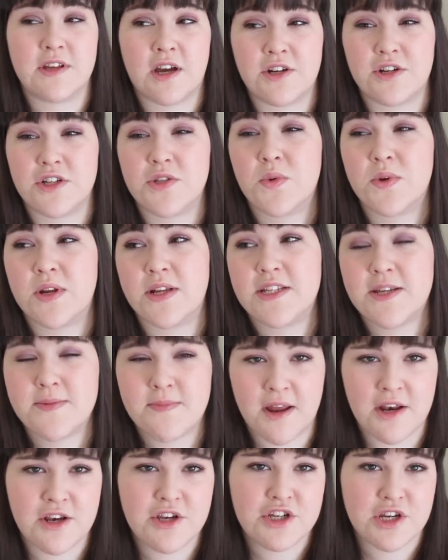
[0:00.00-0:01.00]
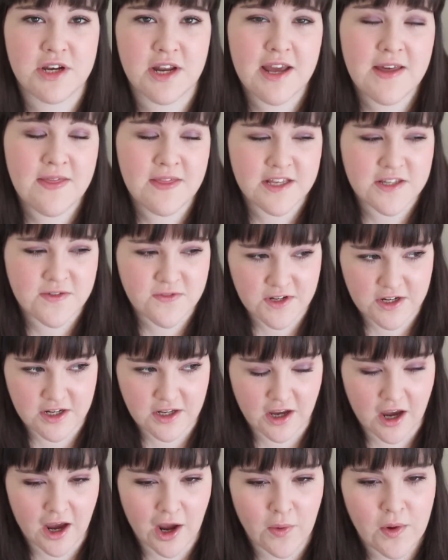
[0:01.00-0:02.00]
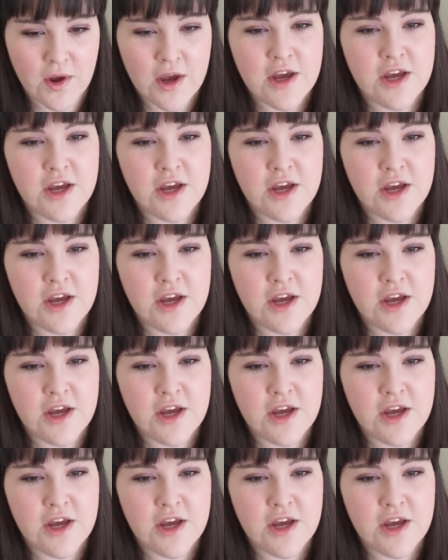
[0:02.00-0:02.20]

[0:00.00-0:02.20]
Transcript: I just wanted to mention it in this video